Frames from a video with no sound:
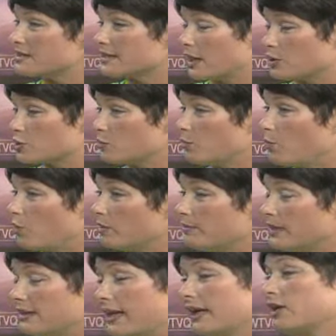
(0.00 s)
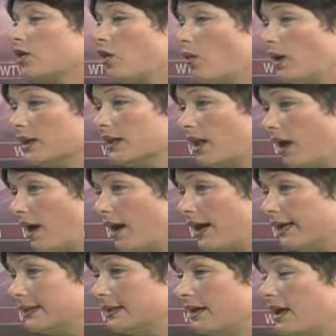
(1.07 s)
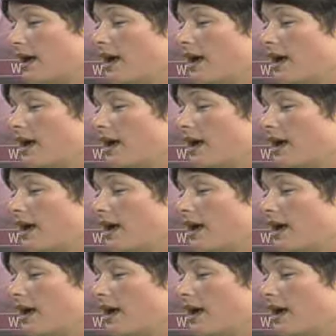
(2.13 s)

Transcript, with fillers: Schedule an appointment. They can go online